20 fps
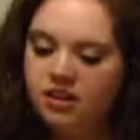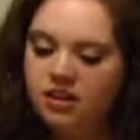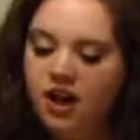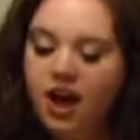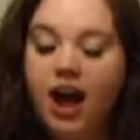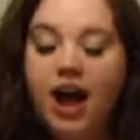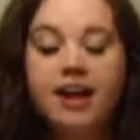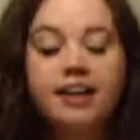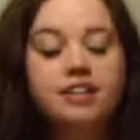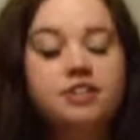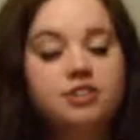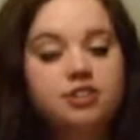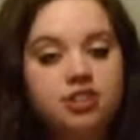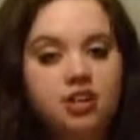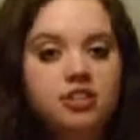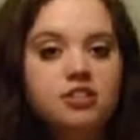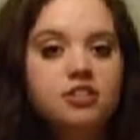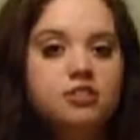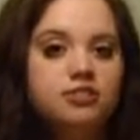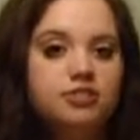we
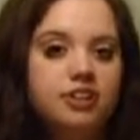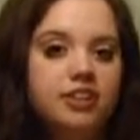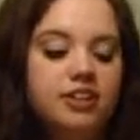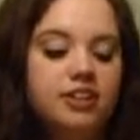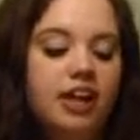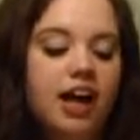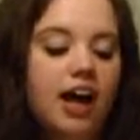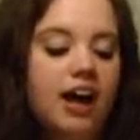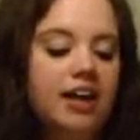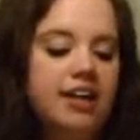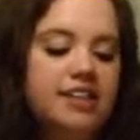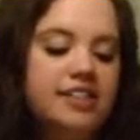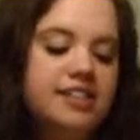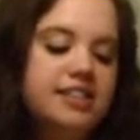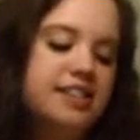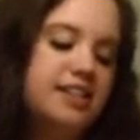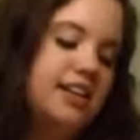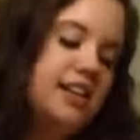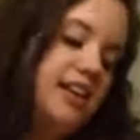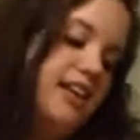see that the
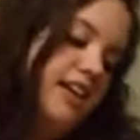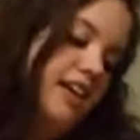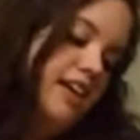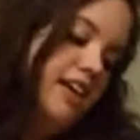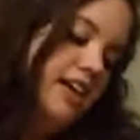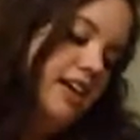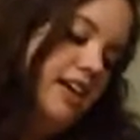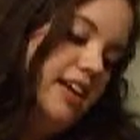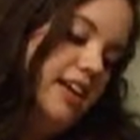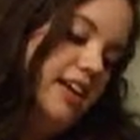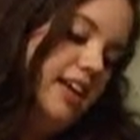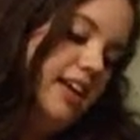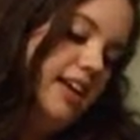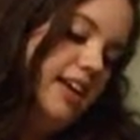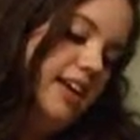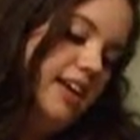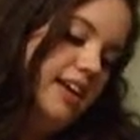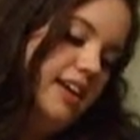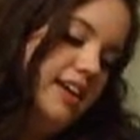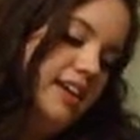way gameplay is
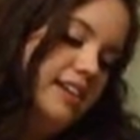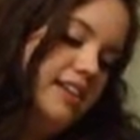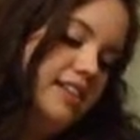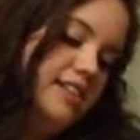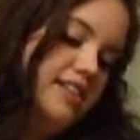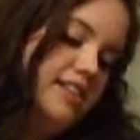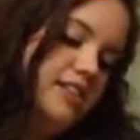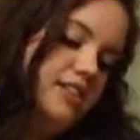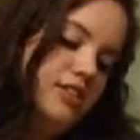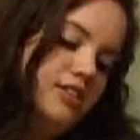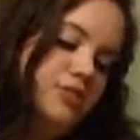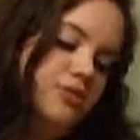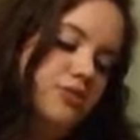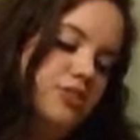supposed to go